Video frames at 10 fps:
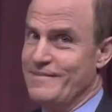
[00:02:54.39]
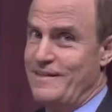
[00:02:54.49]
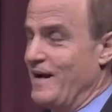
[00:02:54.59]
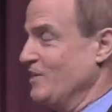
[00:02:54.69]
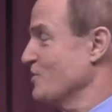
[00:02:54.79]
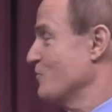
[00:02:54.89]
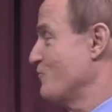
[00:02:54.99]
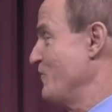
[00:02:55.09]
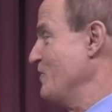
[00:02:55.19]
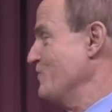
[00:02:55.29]
Not
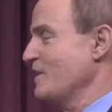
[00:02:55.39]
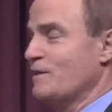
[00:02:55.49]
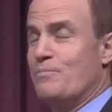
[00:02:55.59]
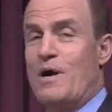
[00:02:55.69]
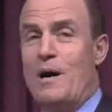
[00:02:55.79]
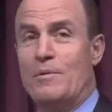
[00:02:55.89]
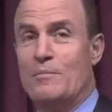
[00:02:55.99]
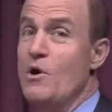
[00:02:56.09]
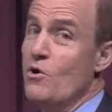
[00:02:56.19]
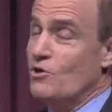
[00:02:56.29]
just fixing the
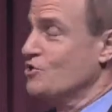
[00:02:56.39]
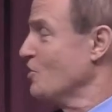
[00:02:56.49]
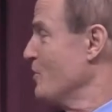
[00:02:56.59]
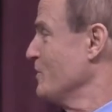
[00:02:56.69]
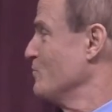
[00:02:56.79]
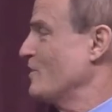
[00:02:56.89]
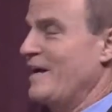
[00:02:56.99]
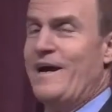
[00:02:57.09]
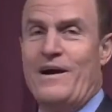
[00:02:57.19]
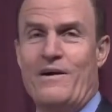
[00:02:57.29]
problem or showing you
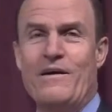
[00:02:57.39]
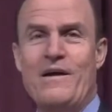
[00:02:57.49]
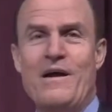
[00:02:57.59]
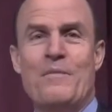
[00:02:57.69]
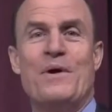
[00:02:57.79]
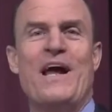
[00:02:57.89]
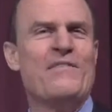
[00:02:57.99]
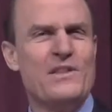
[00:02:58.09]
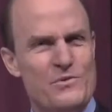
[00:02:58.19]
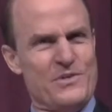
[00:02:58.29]
care, but
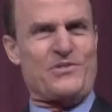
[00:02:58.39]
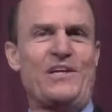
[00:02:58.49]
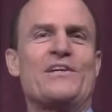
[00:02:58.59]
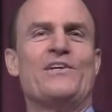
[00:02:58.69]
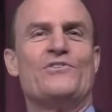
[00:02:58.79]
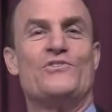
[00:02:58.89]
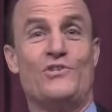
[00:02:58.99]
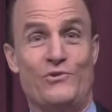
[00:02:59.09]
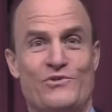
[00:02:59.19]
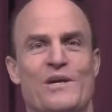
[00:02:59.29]
having the resilience
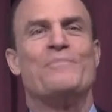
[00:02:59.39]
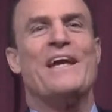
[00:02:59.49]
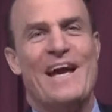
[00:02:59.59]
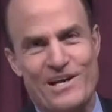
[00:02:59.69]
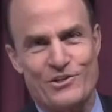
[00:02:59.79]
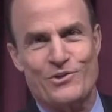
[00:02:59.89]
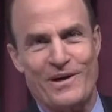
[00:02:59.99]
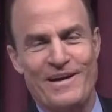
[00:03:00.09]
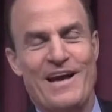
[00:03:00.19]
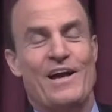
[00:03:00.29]
to do something
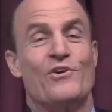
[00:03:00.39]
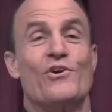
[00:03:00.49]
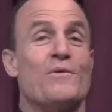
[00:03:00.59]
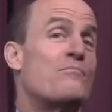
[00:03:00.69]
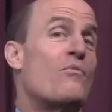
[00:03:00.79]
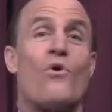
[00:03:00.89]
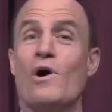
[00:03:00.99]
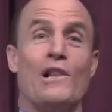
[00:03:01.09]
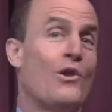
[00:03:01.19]
extra and earn more